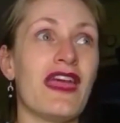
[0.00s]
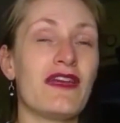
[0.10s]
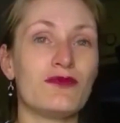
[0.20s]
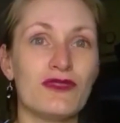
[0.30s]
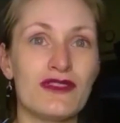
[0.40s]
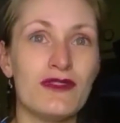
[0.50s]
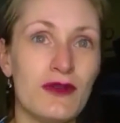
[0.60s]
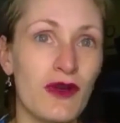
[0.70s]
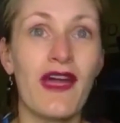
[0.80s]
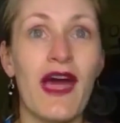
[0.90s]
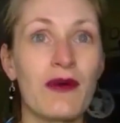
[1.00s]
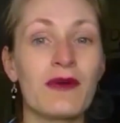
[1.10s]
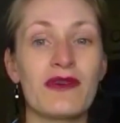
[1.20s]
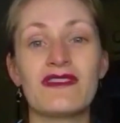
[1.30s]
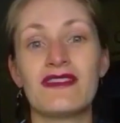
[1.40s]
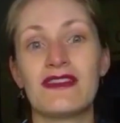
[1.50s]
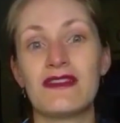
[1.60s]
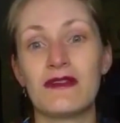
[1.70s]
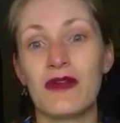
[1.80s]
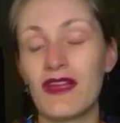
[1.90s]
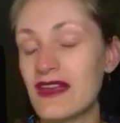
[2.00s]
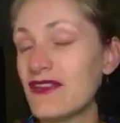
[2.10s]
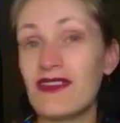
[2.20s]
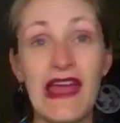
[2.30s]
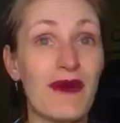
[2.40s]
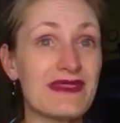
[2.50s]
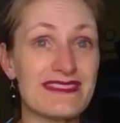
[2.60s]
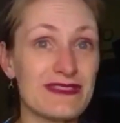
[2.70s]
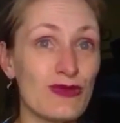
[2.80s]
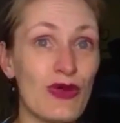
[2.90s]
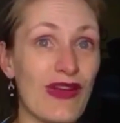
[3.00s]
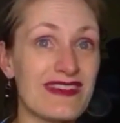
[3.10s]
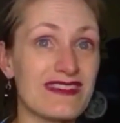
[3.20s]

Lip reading: it would look how I wanted it to look. And even now, it's still not